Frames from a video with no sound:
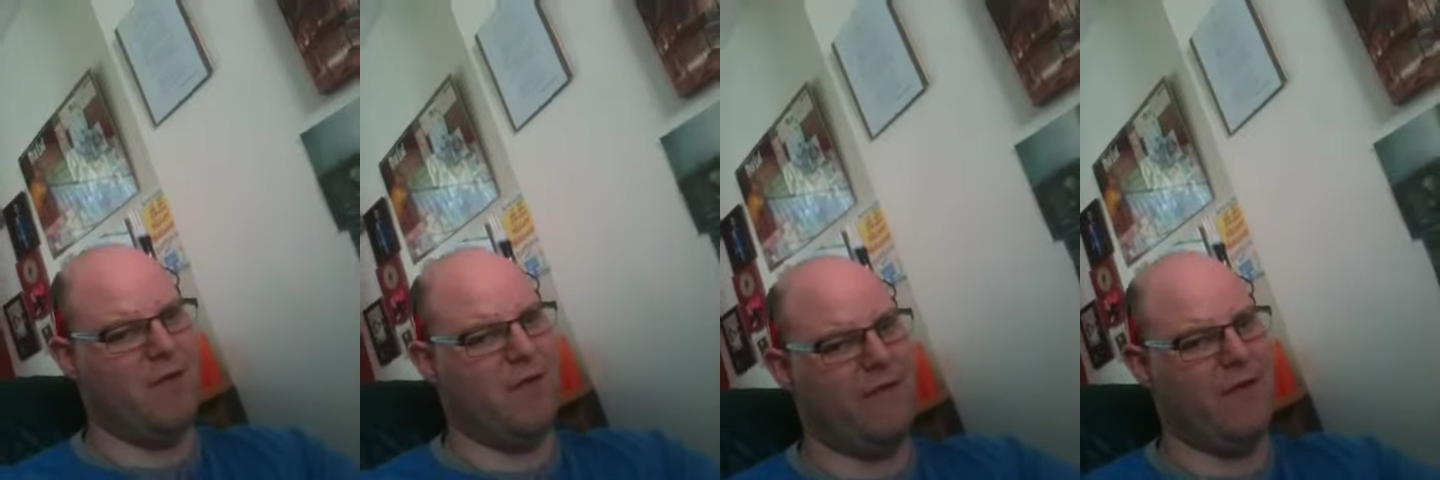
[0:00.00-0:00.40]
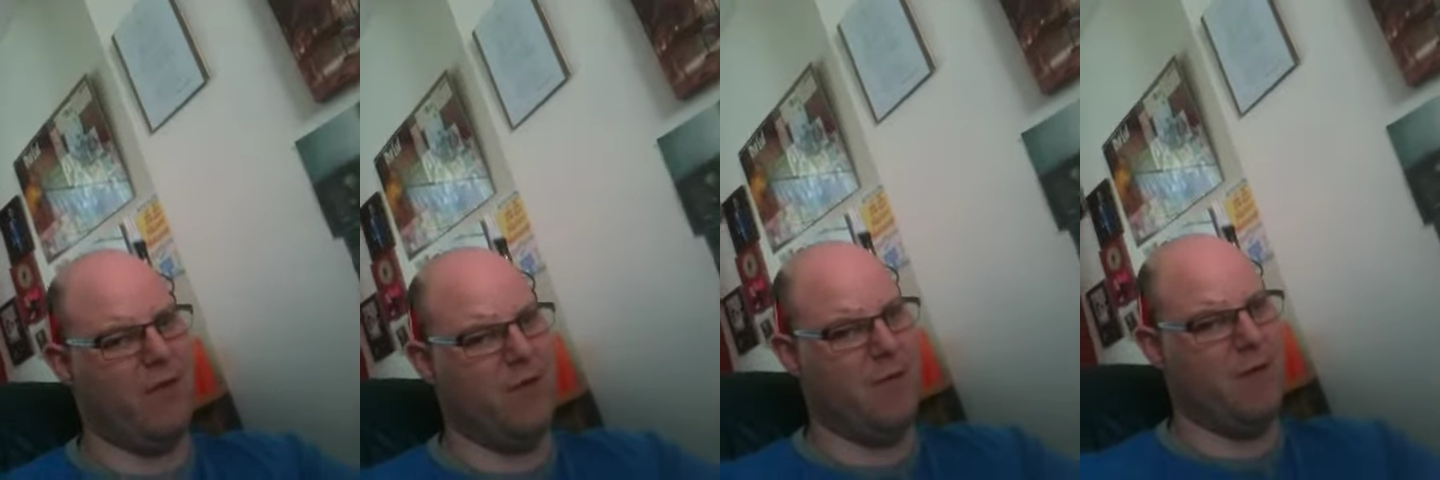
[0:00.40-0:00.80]
if you
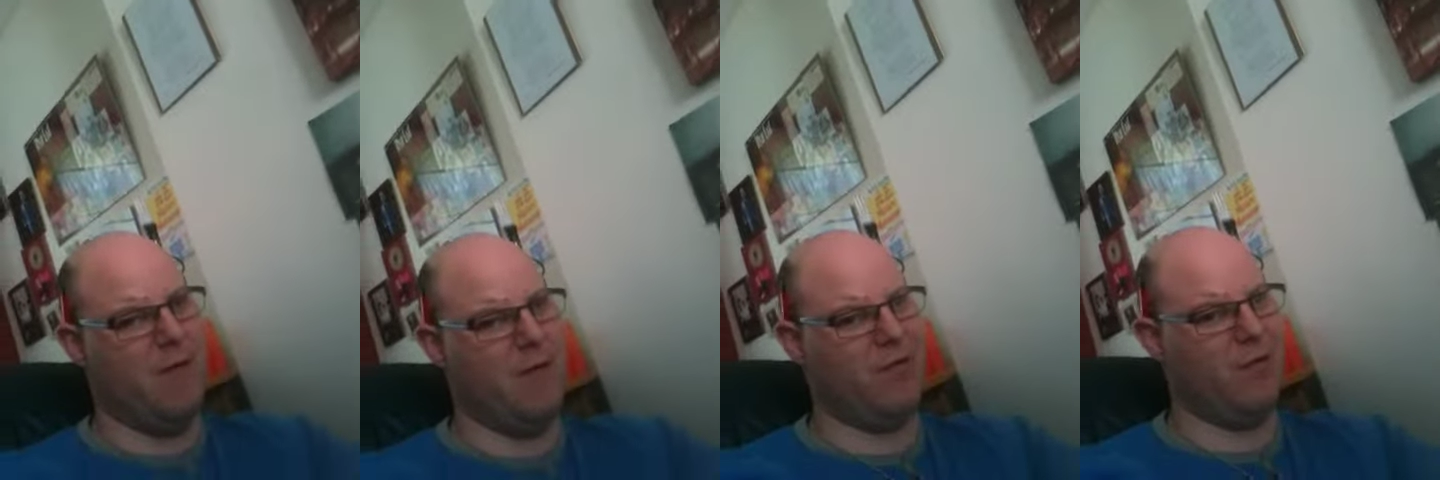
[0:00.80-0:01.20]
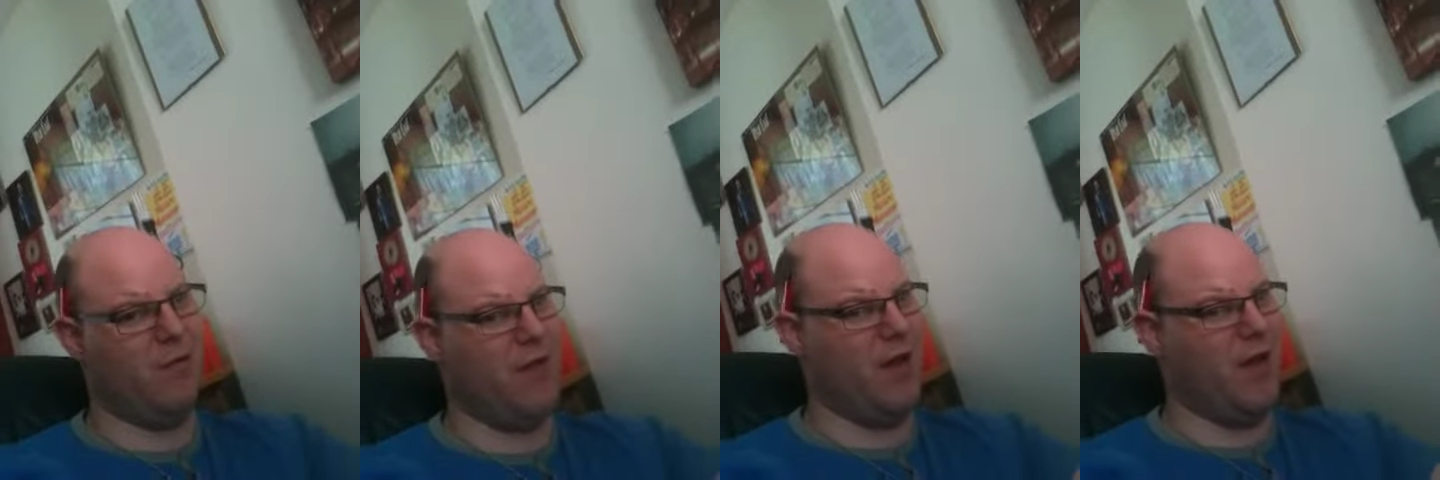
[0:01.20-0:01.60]
want to be remembered, sort
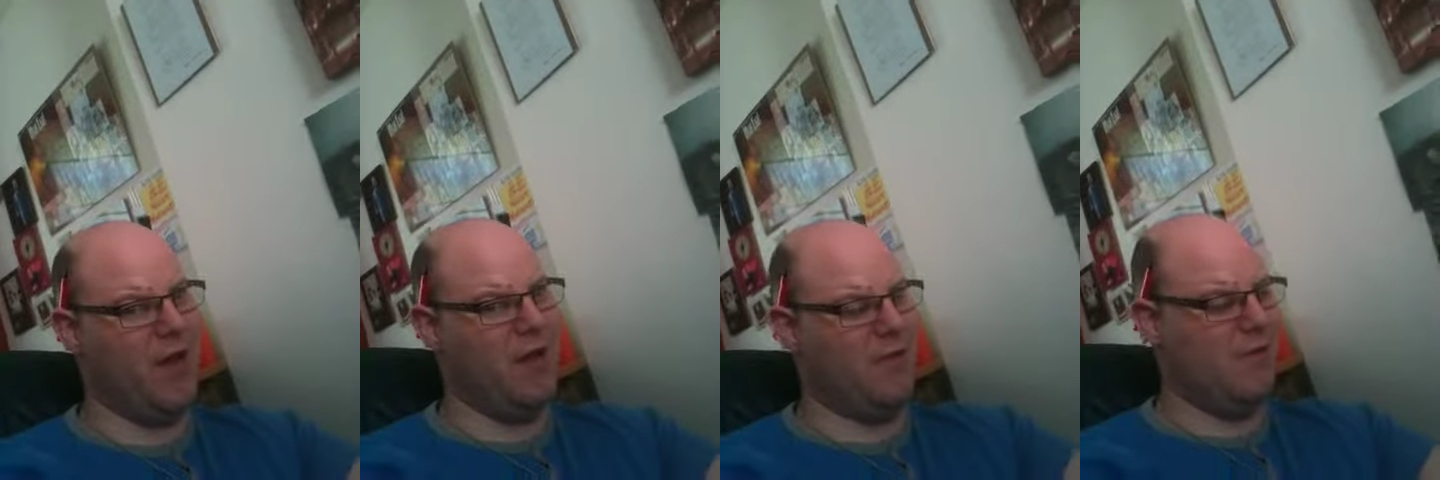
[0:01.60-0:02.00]
of thing, you know.